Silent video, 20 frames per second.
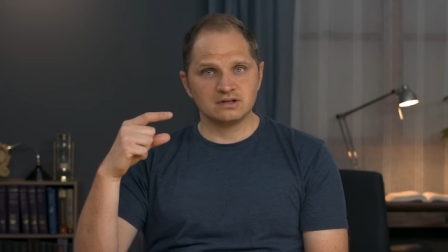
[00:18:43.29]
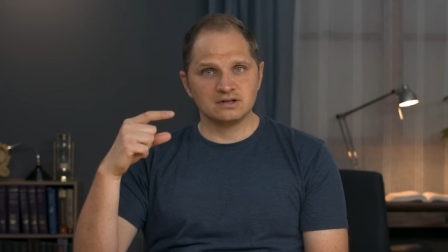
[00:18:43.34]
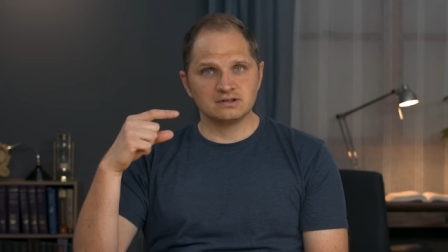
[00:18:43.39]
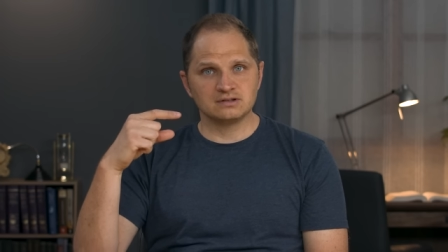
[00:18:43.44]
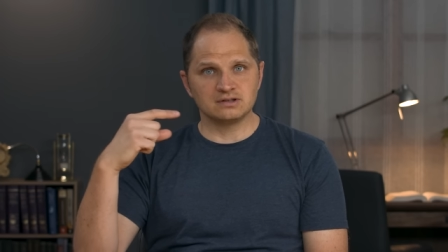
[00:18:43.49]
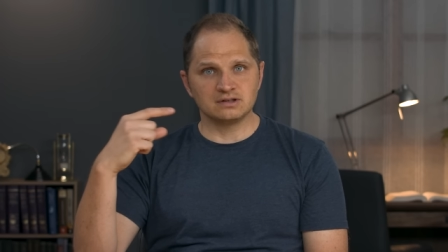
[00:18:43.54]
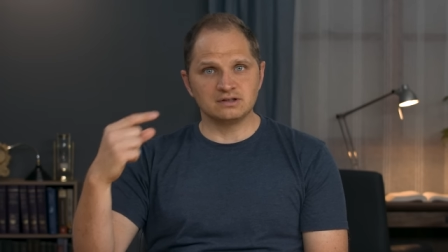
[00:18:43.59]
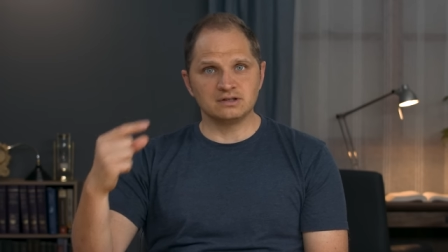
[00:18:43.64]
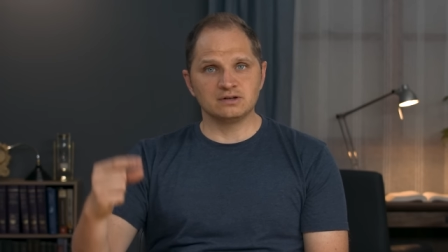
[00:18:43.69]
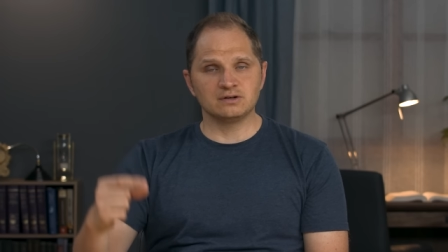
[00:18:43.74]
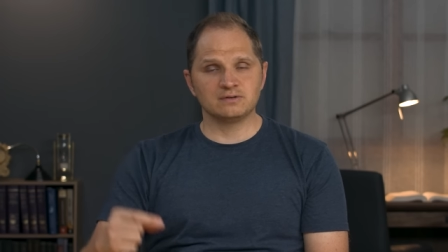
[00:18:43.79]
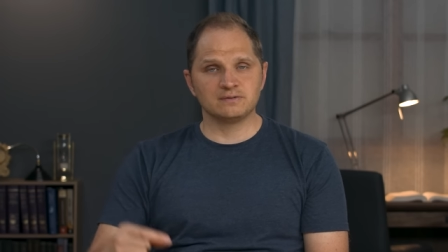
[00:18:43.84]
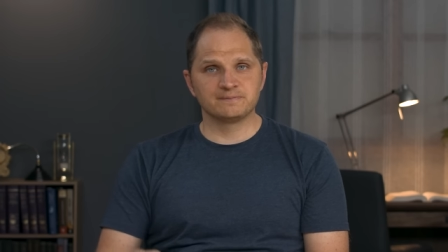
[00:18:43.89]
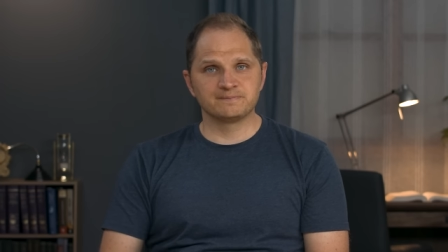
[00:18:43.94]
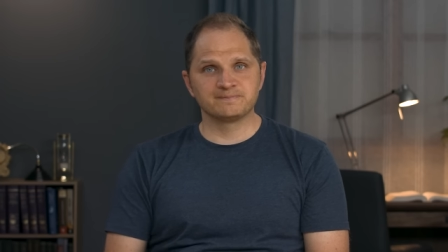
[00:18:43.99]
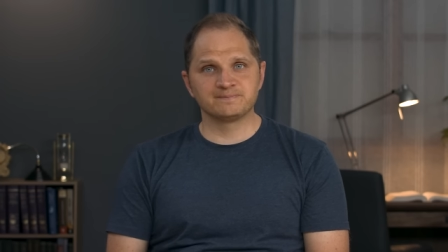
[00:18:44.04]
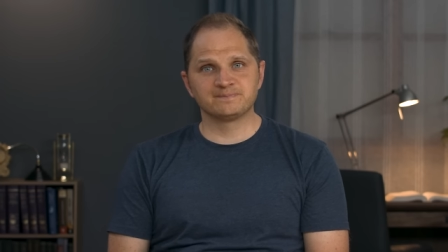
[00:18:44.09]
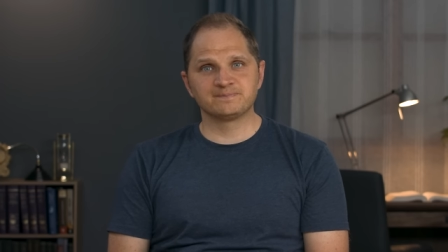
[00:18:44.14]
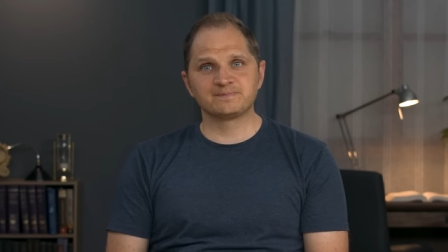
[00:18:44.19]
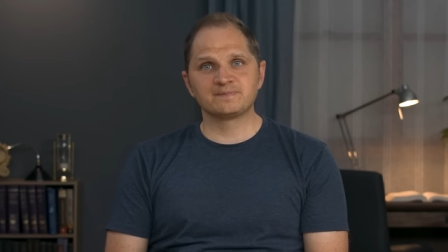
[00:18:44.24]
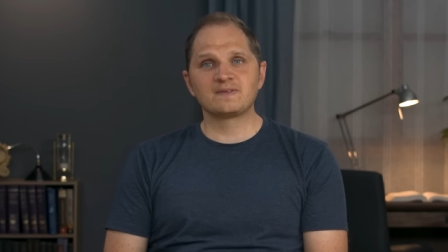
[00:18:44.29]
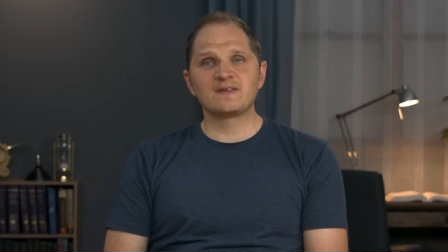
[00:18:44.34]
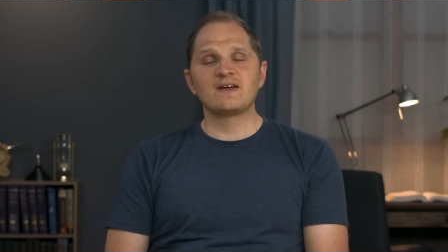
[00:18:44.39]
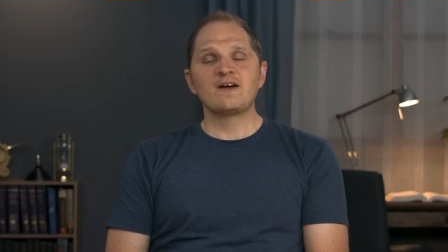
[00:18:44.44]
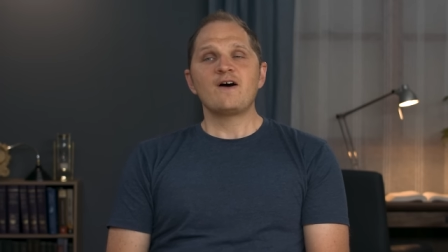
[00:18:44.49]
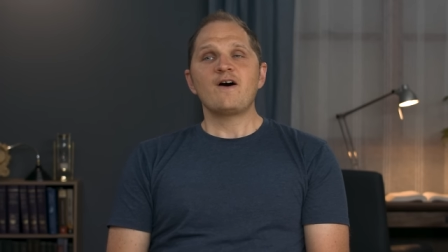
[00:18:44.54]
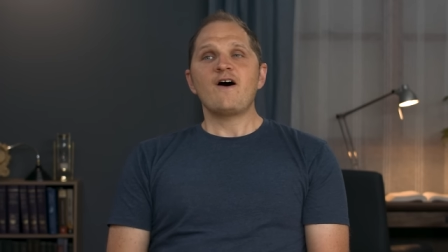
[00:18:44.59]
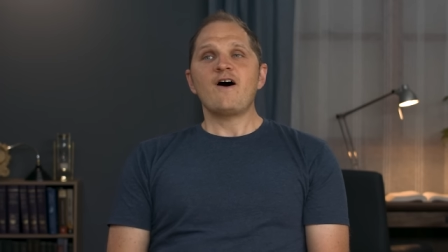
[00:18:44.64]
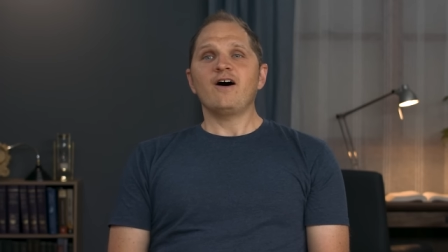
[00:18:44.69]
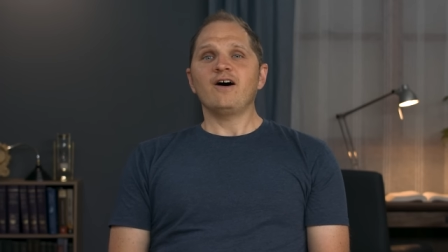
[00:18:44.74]
to you.
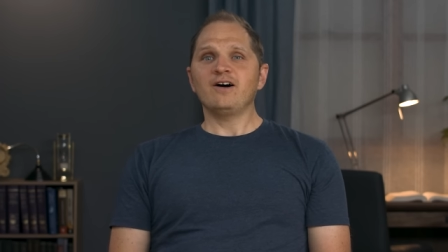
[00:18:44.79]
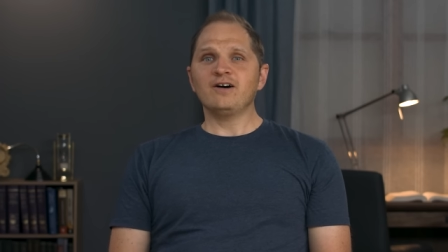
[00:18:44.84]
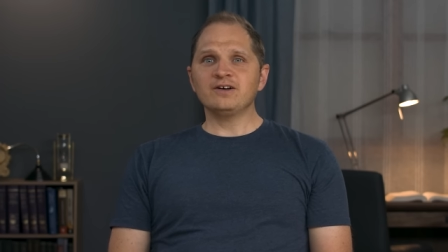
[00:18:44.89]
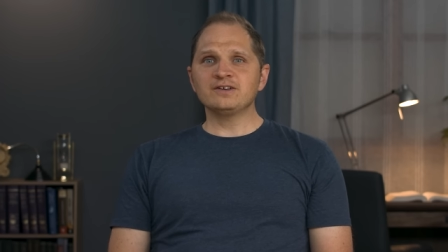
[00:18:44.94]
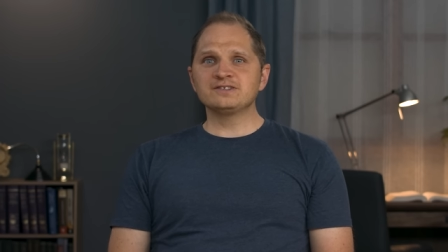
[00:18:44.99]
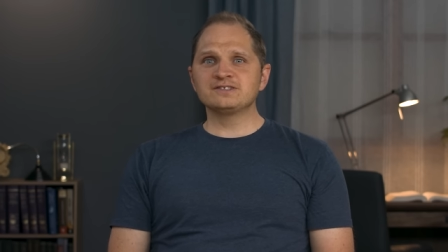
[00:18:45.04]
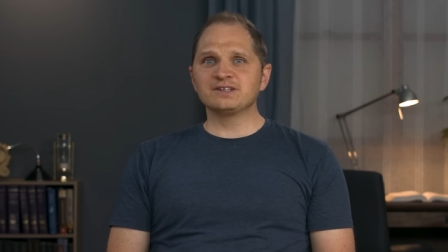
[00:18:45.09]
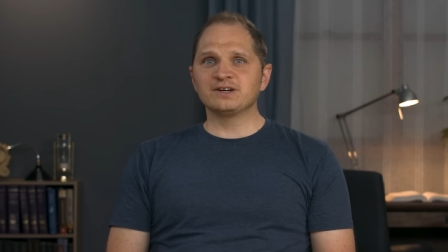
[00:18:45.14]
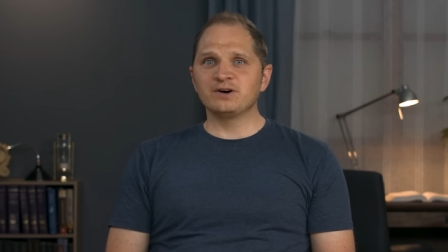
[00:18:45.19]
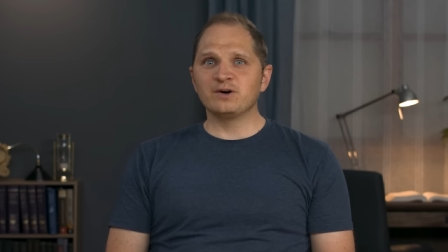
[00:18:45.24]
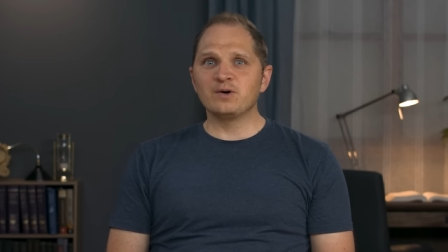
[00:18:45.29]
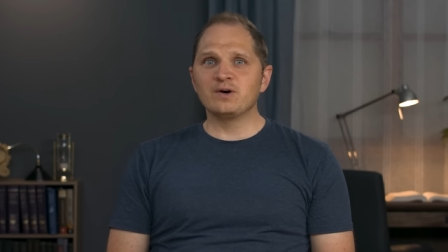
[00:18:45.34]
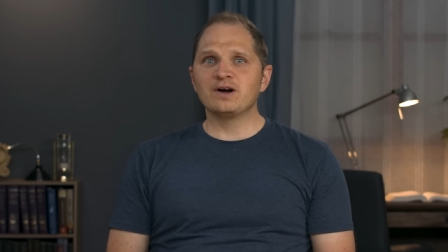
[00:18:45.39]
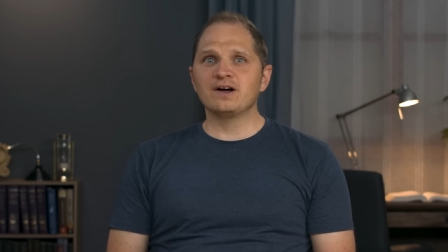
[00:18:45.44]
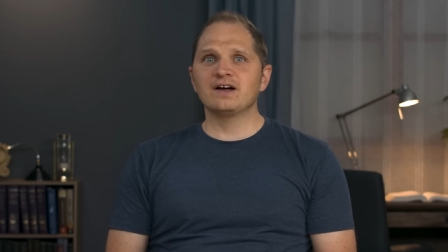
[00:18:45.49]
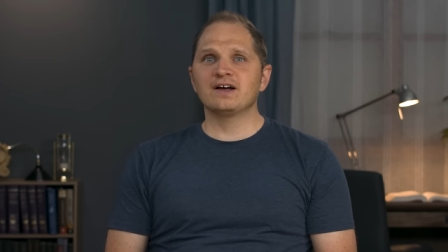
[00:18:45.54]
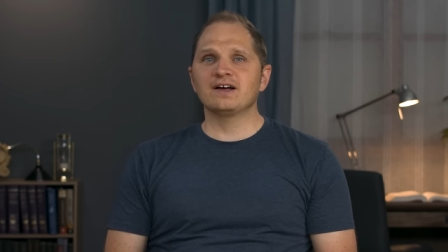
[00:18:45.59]
Also,